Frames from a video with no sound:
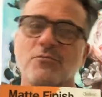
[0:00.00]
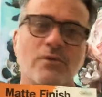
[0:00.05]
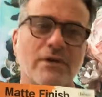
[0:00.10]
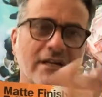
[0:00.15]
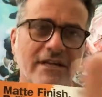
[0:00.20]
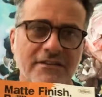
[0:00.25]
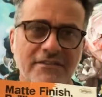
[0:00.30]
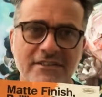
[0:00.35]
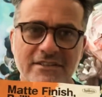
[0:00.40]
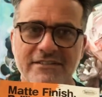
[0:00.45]

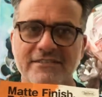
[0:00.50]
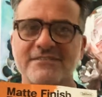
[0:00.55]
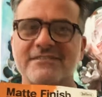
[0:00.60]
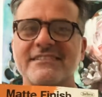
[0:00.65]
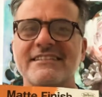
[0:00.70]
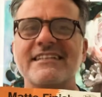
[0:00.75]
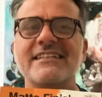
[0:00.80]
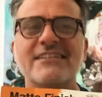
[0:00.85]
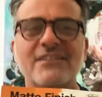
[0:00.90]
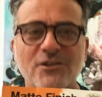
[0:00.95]
whatever
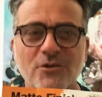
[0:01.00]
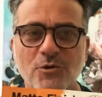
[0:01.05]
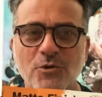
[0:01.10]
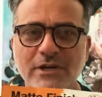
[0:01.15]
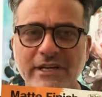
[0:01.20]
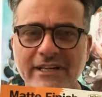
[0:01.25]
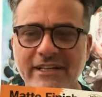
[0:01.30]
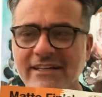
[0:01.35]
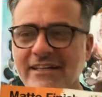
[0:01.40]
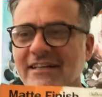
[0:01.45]
they're
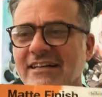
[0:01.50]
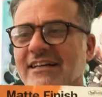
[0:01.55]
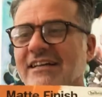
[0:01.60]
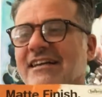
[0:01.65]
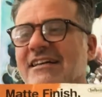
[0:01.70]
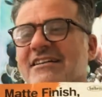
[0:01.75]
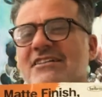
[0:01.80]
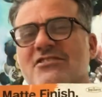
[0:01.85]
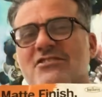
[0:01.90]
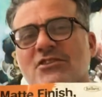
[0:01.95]
quick
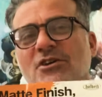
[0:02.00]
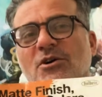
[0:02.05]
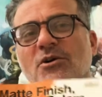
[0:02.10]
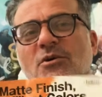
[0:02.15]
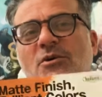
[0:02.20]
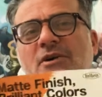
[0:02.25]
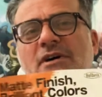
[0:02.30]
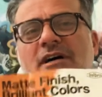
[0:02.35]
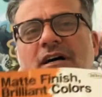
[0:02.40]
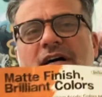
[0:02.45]

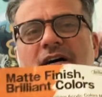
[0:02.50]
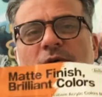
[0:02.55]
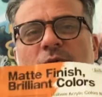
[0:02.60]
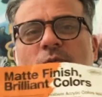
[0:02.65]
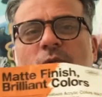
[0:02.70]
so uh,